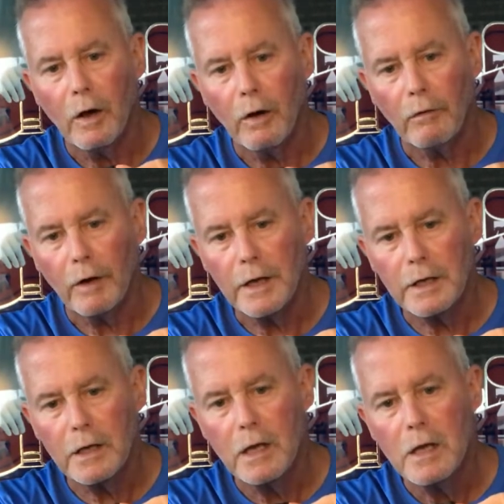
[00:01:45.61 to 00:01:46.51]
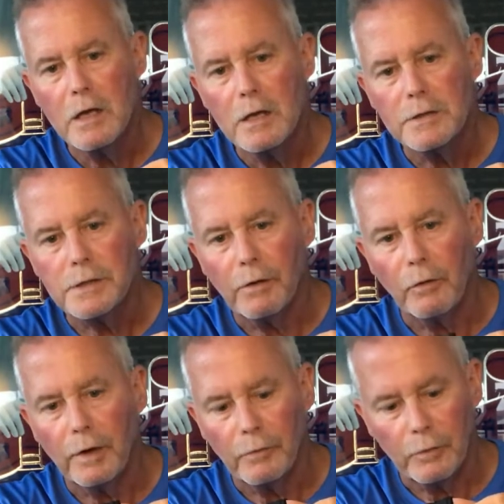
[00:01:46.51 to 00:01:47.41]
Alrighty.
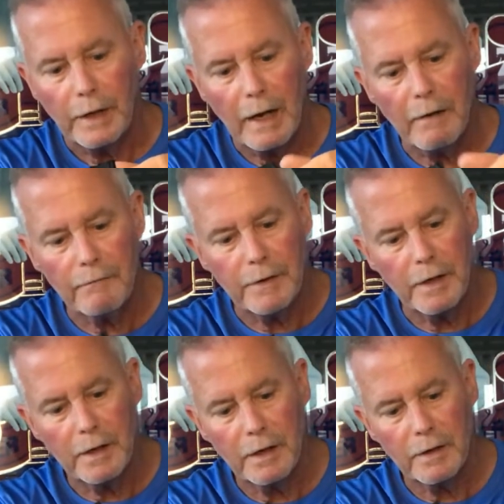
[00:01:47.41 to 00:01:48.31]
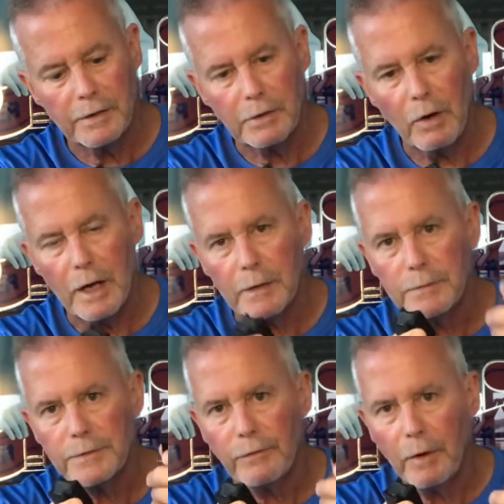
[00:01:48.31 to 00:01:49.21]
So we have the two
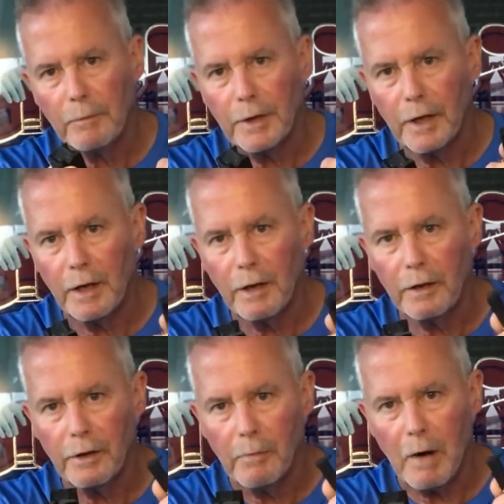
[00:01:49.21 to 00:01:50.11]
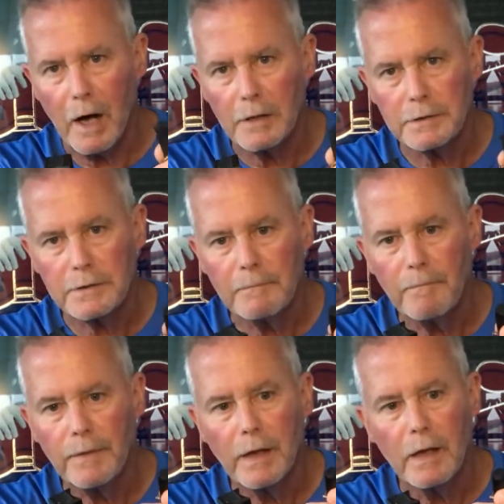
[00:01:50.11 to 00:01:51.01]
items from the box,
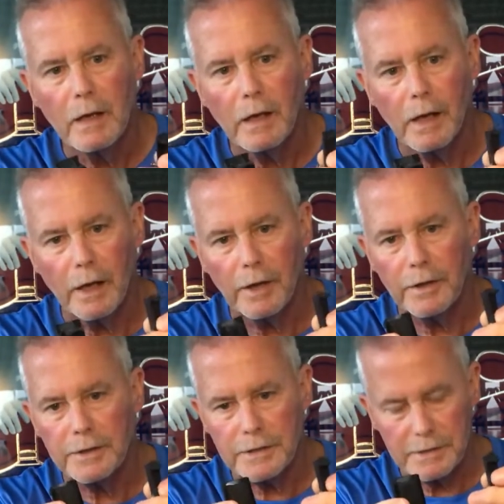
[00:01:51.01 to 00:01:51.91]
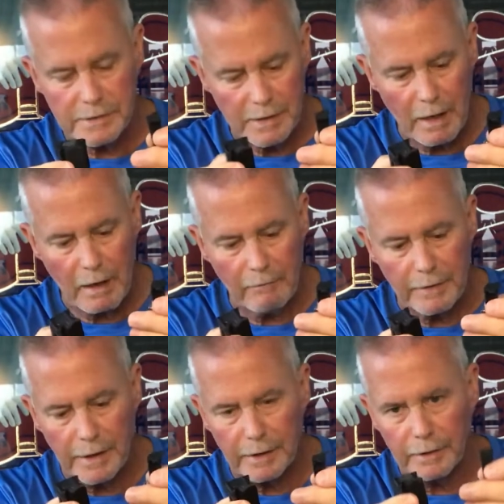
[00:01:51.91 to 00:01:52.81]
and this is
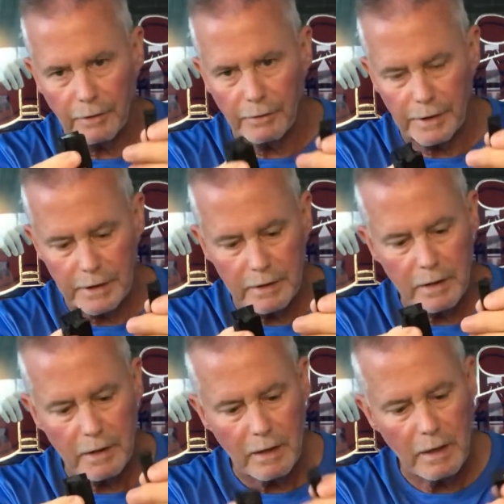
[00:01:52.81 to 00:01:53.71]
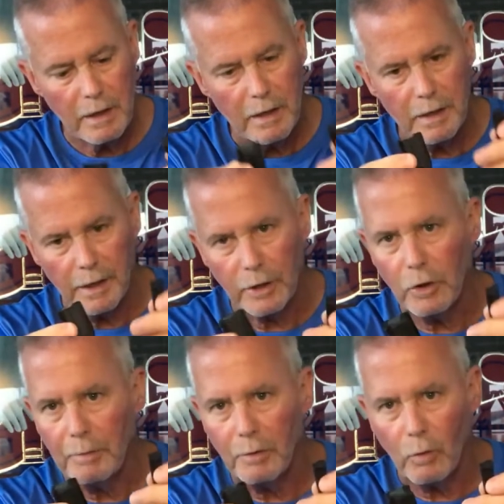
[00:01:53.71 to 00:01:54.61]
everything you'll need
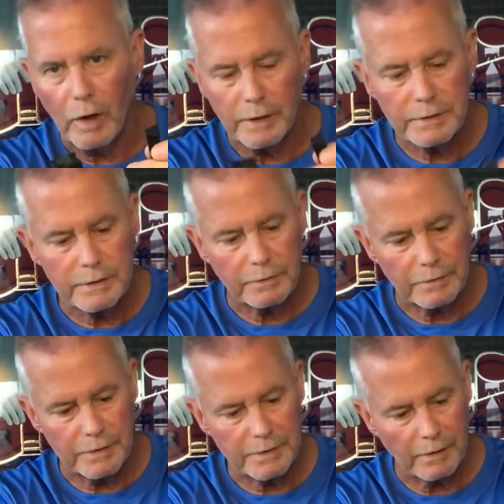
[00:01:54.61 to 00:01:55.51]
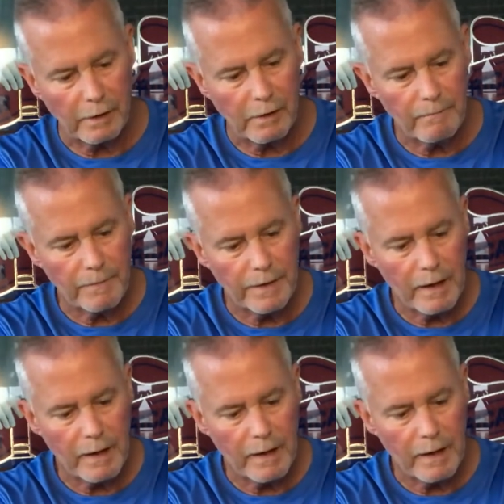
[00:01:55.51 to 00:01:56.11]
equipment-wise to install.